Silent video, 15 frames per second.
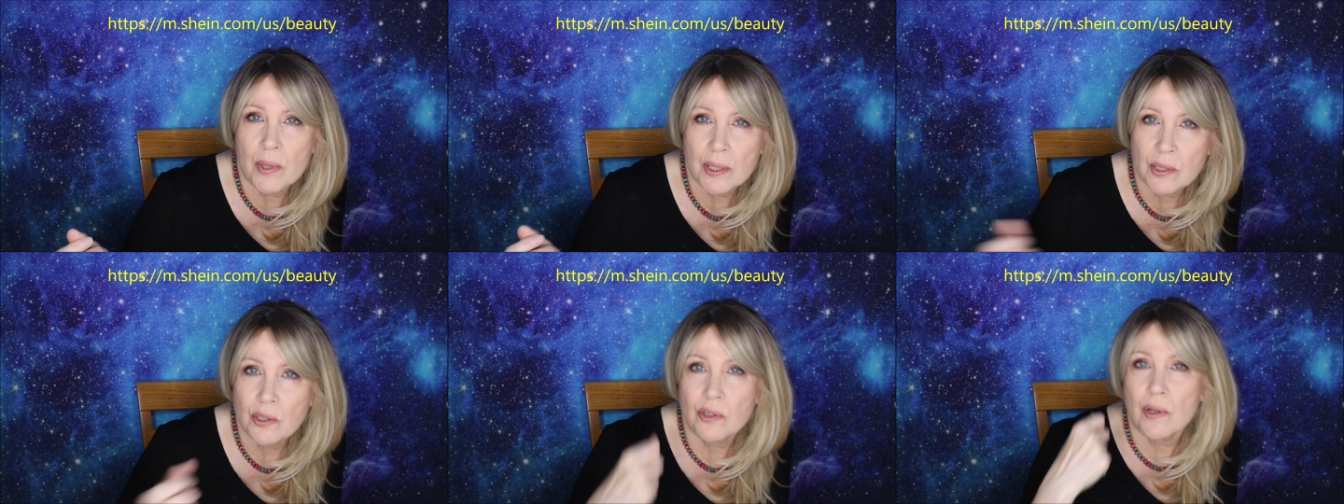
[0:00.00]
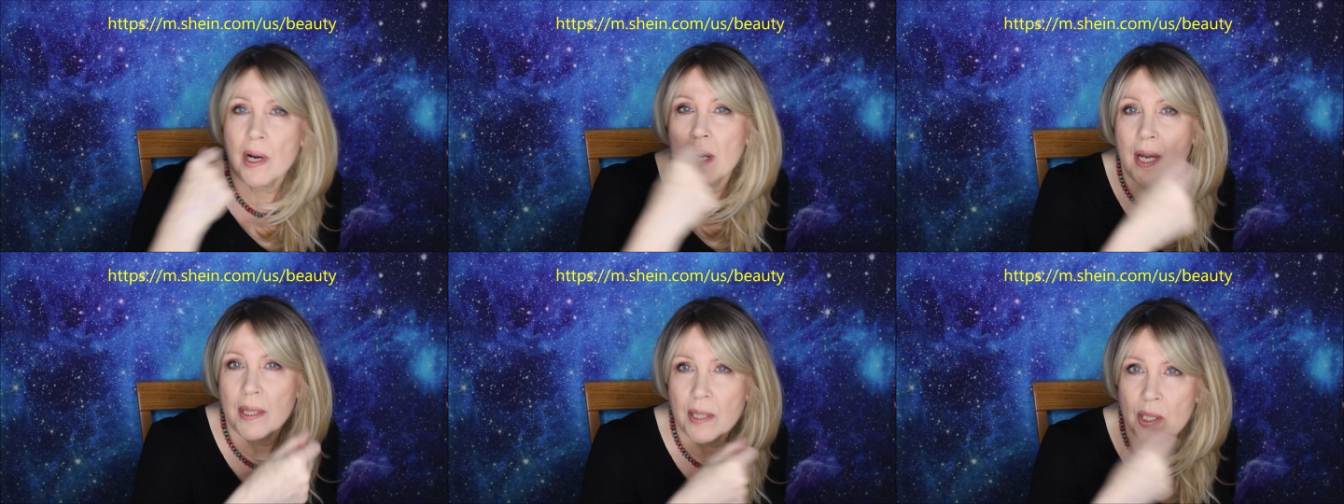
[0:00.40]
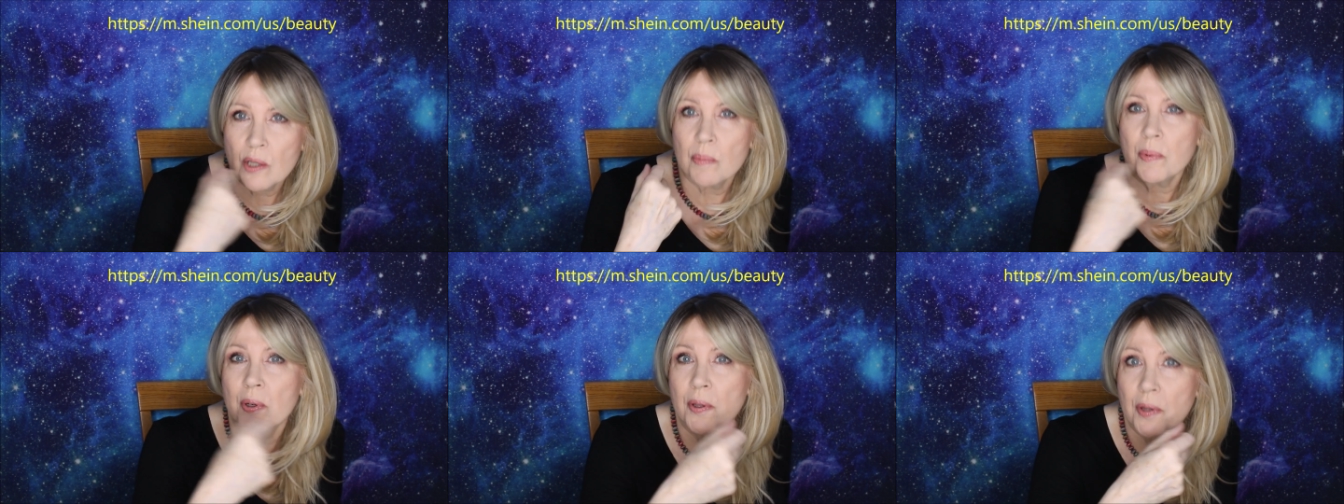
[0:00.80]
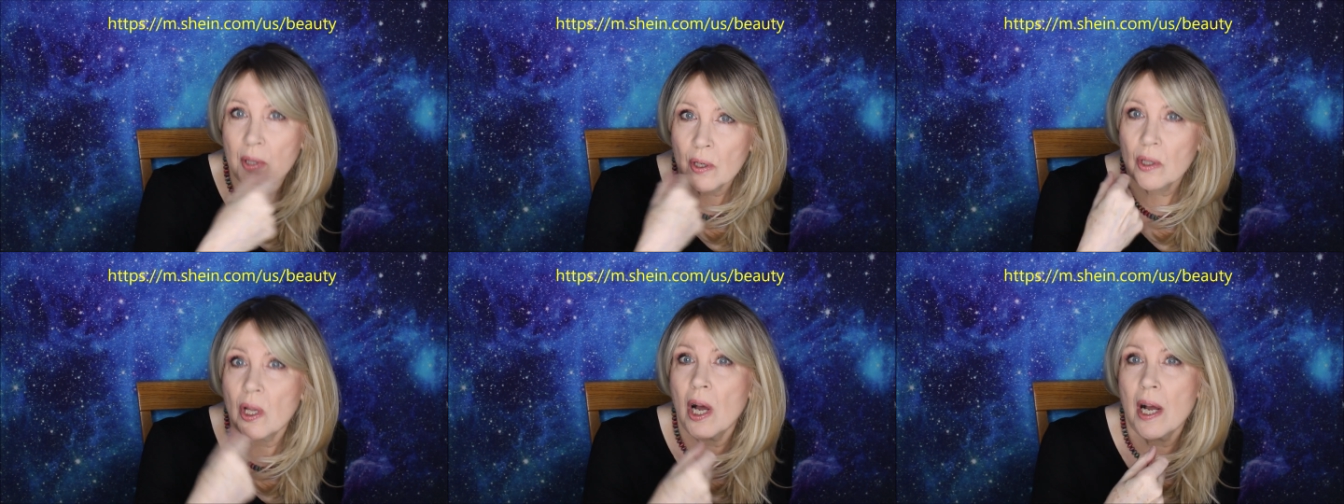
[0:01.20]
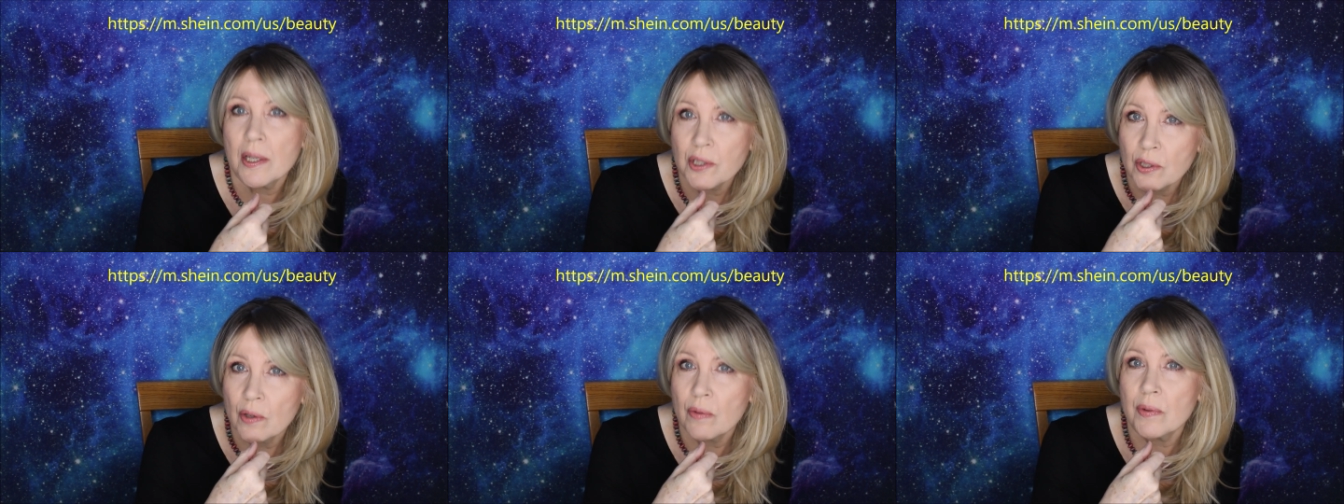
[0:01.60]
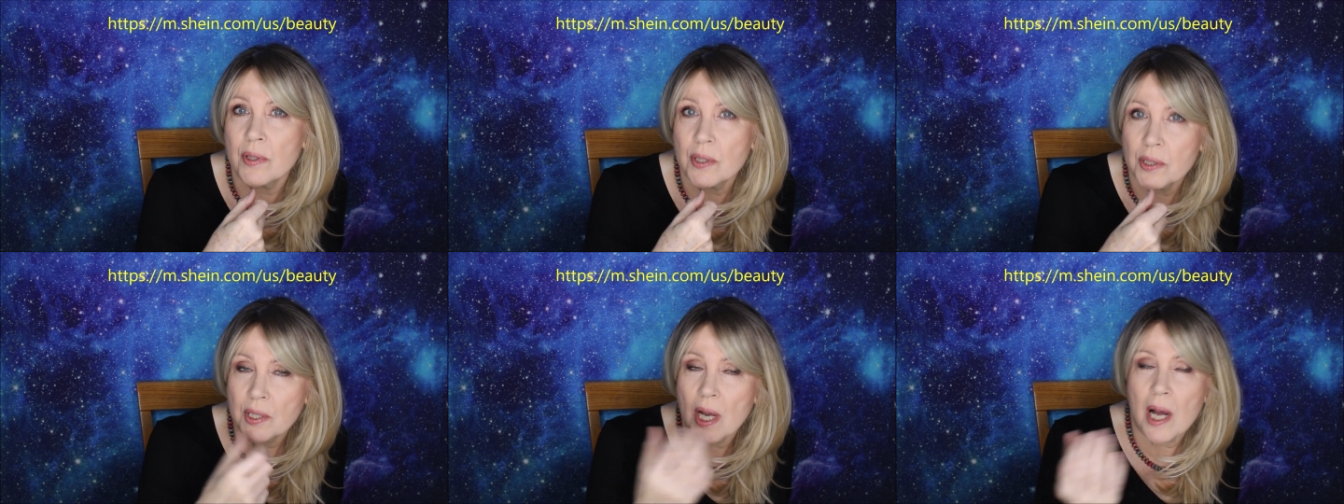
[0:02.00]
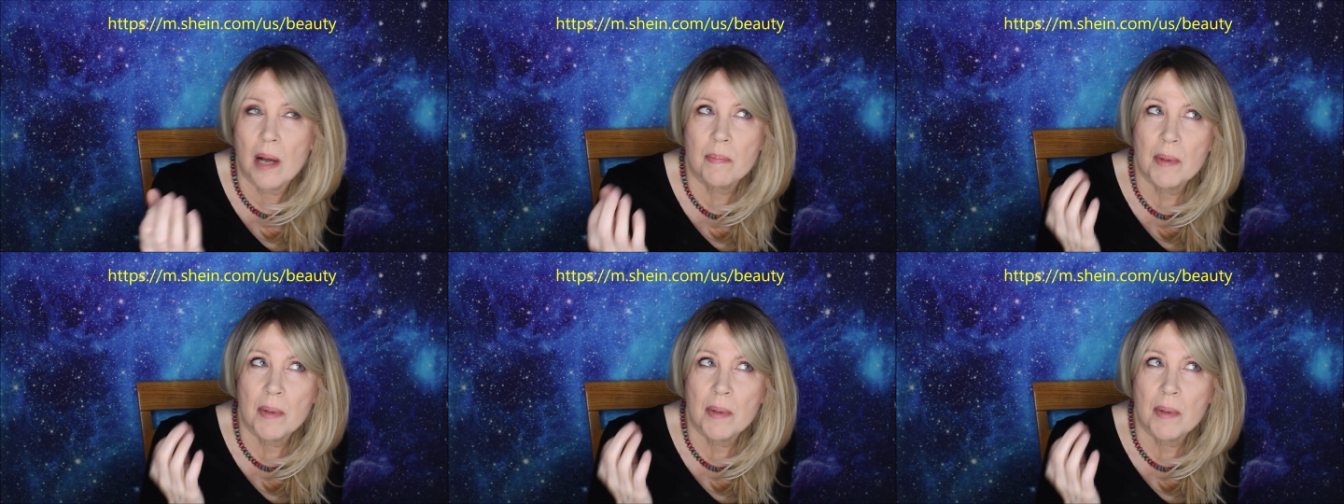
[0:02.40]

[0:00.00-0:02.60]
it to dry and then you put the gloss over the top.